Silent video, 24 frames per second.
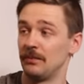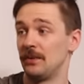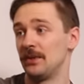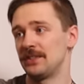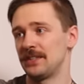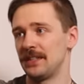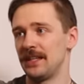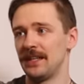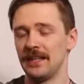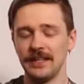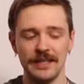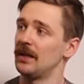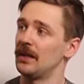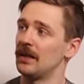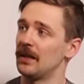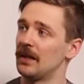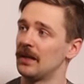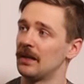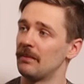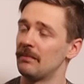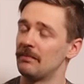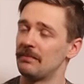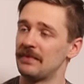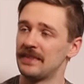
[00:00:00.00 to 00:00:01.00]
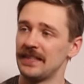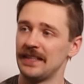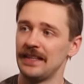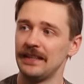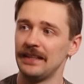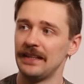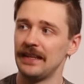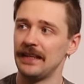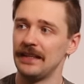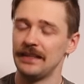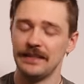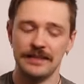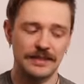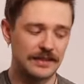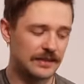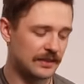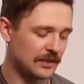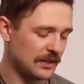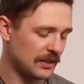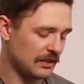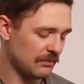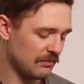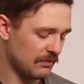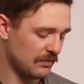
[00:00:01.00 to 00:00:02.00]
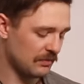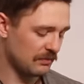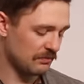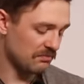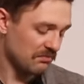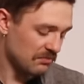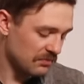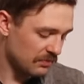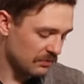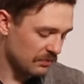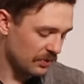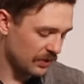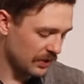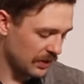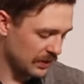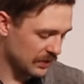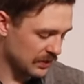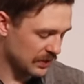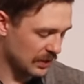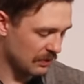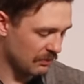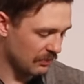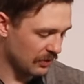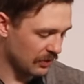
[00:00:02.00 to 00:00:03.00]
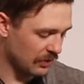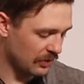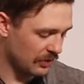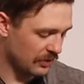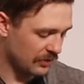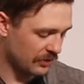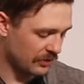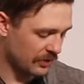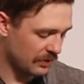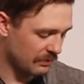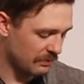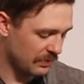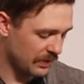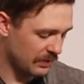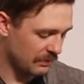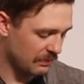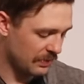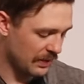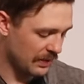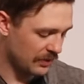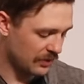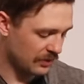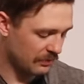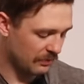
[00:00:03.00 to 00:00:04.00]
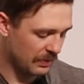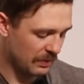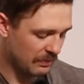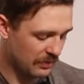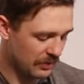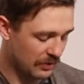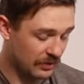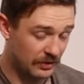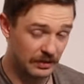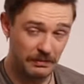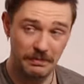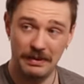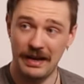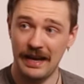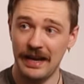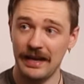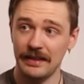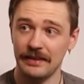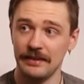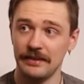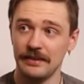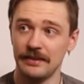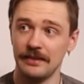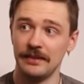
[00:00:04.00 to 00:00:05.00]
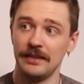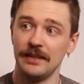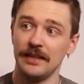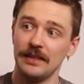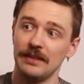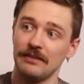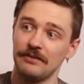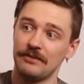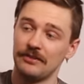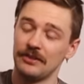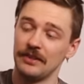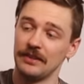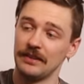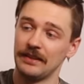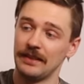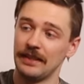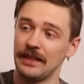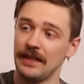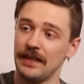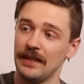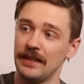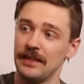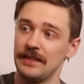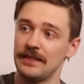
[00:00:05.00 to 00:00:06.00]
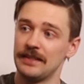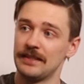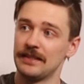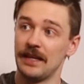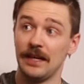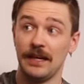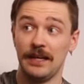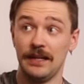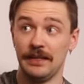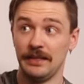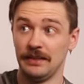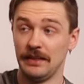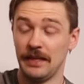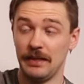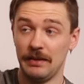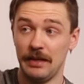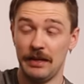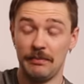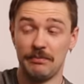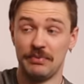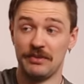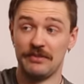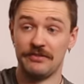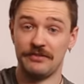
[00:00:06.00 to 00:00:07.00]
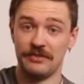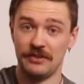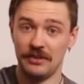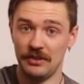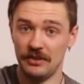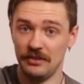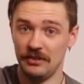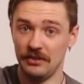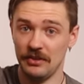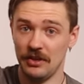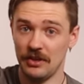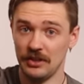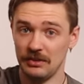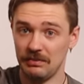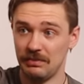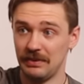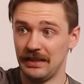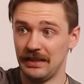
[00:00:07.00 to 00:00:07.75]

we'll see. Uh, tail lights seem pretty similar or a bit better maybe on the Patton. Front lights, I, I prefer not